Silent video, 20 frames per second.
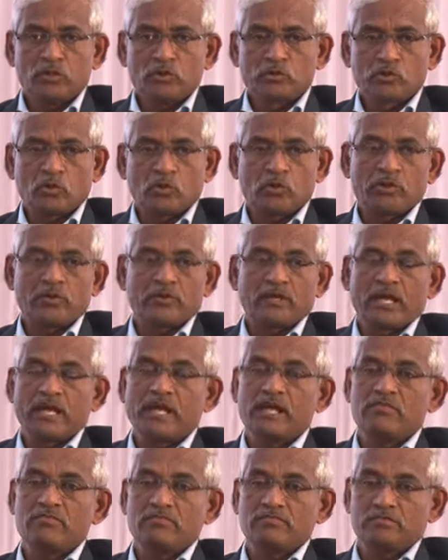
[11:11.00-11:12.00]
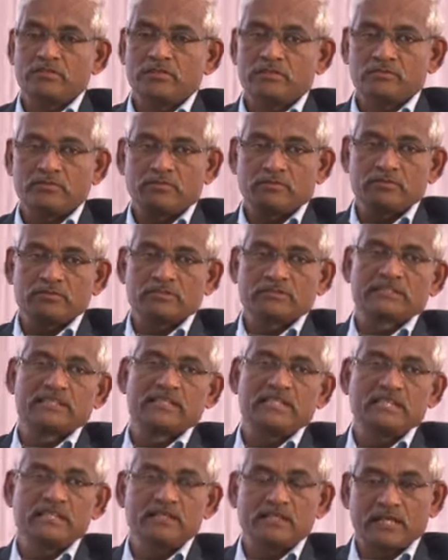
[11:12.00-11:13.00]
So you have
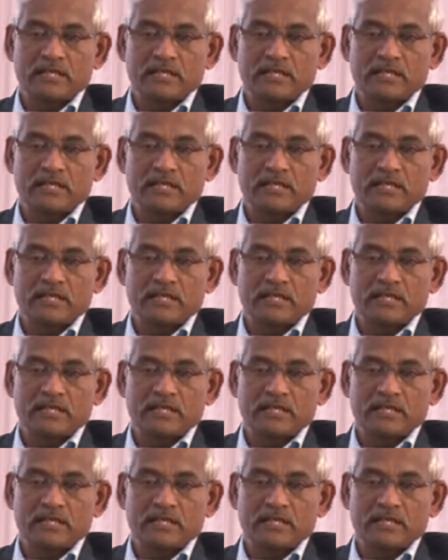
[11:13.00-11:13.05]
seen,